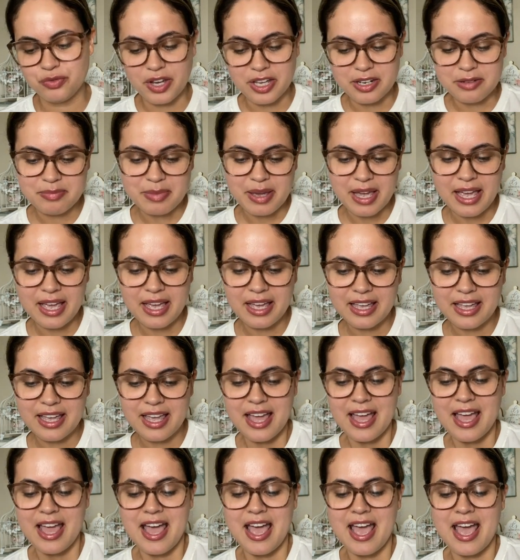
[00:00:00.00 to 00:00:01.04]
Red Bank.
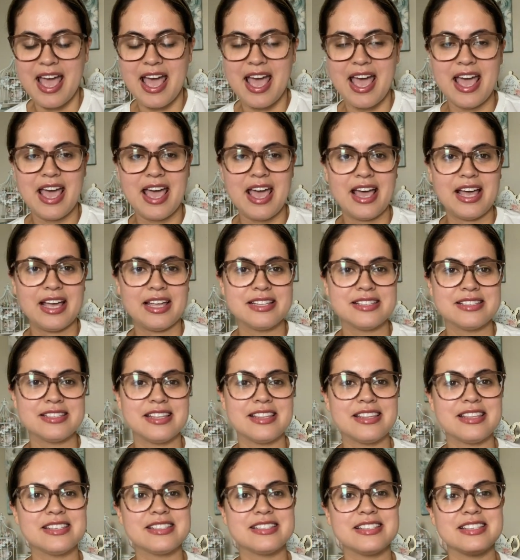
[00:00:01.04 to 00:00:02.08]
And
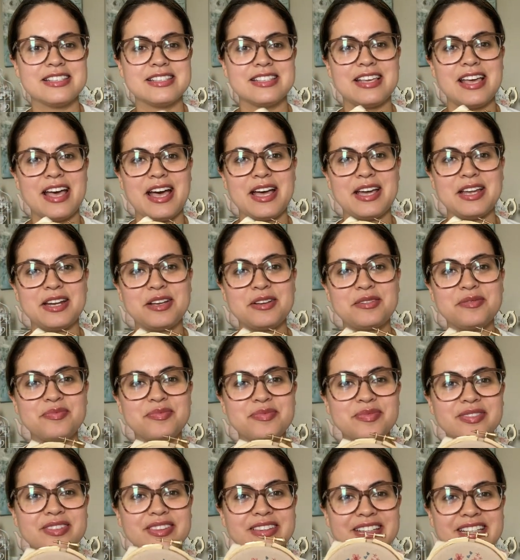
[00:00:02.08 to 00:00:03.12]
this is the item.
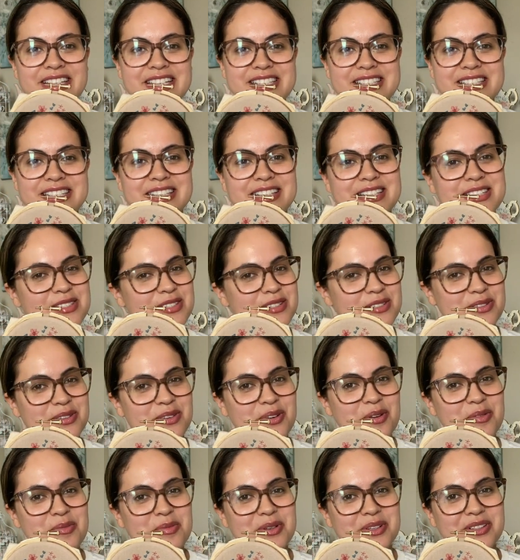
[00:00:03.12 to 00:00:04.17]
Isn't this
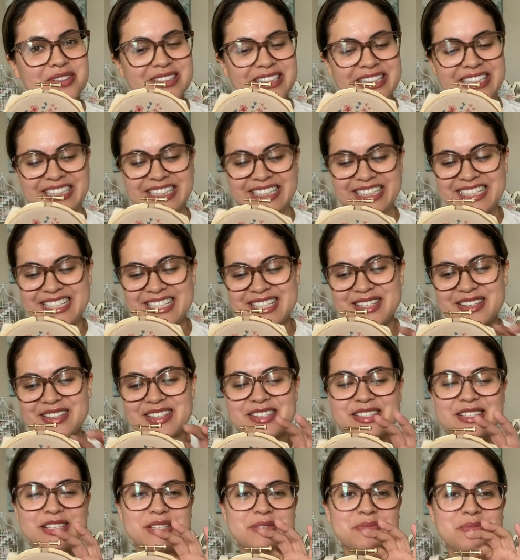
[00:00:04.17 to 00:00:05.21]
adorable? So
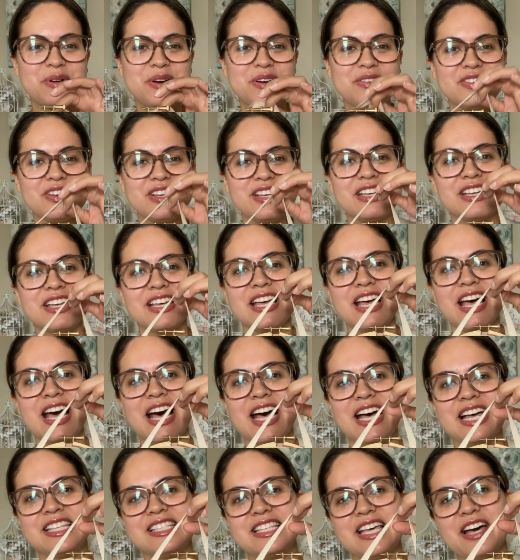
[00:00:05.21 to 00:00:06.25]
this is more of a
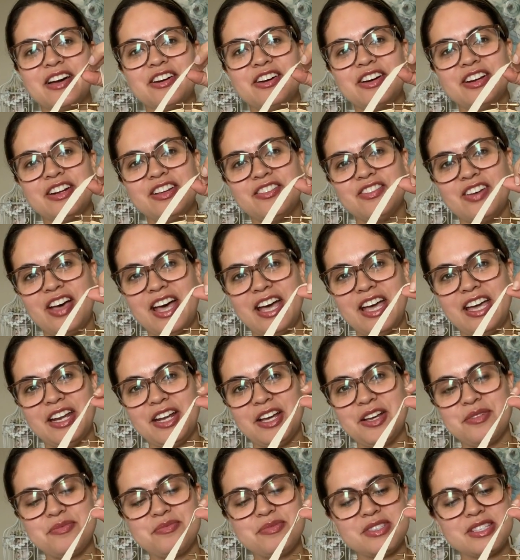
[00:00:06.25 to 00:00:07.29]
decorative
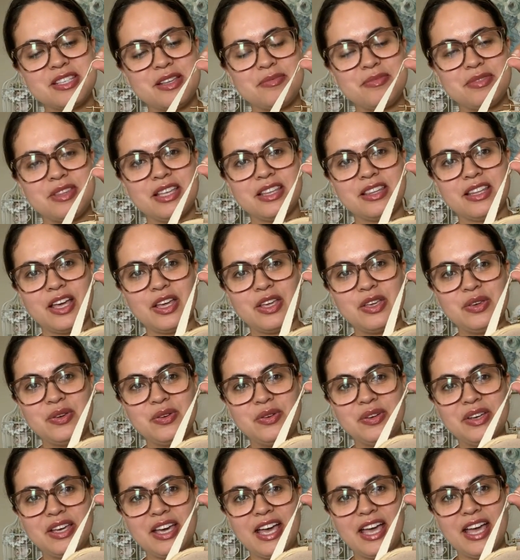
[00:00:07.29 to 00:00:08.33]
item, something that
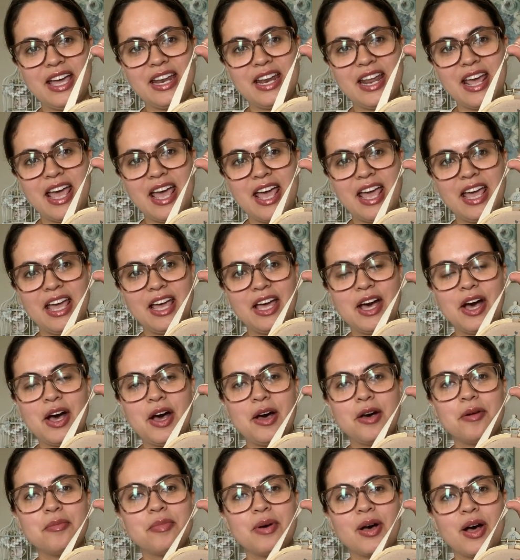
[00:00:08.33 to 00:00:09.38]
you can hang
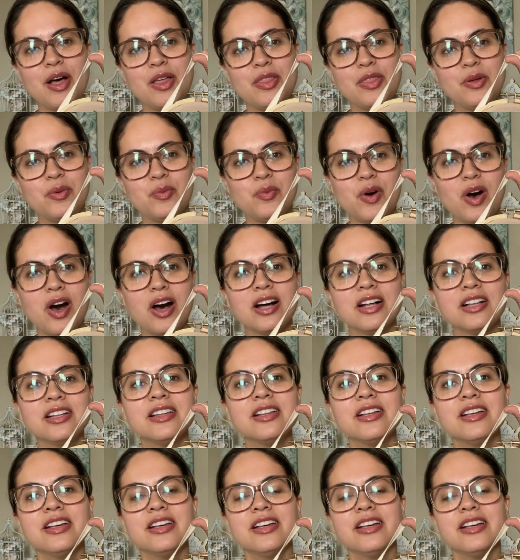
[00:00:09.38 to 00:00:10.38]
up on the wall.